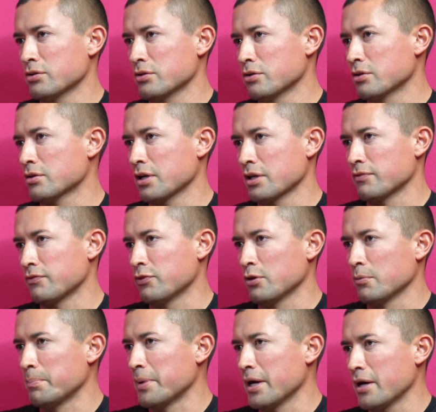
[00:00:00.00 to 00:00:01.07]
Do you kind of
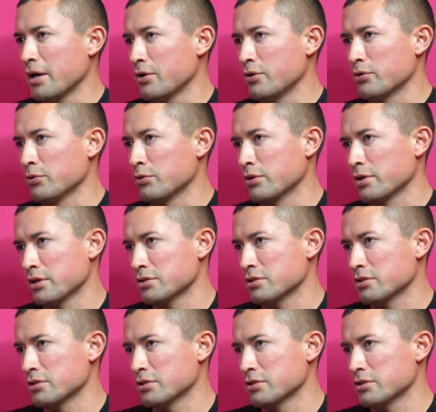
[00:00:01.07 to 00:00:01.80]
feel bad or do they